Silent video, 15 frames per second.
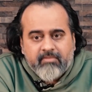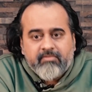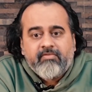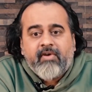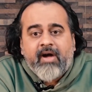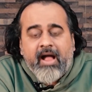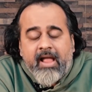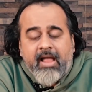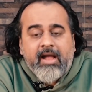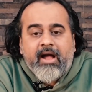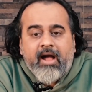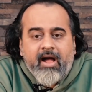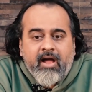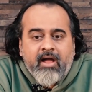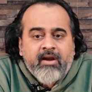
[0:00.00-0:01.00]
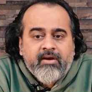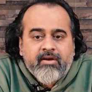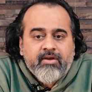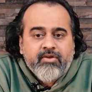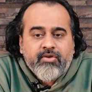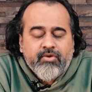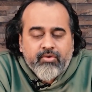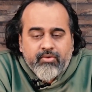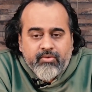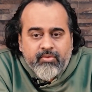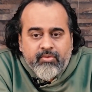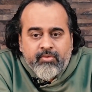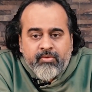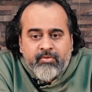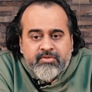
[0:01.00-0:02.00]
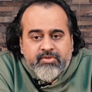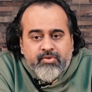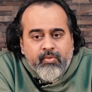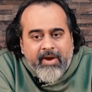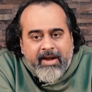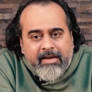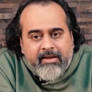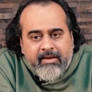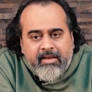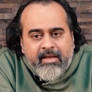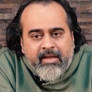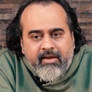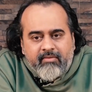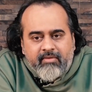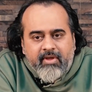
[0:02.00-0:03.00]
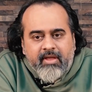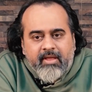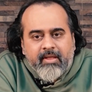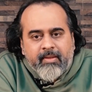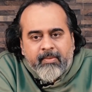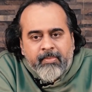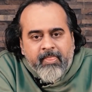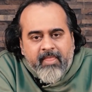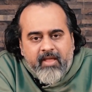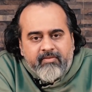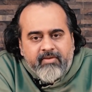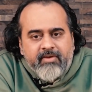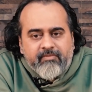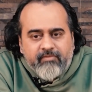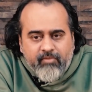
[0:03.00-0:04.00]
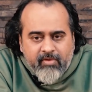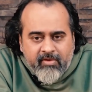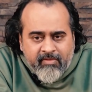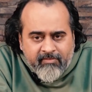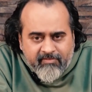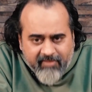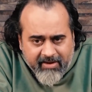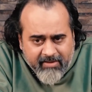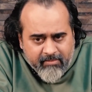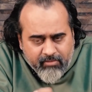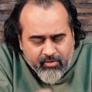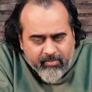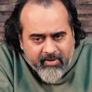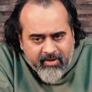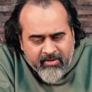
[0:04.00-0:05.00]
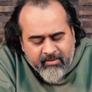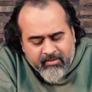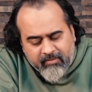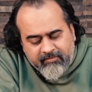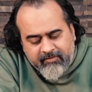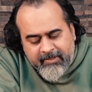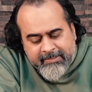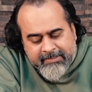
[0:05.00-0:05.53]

Why are you squandering away even one, one moment of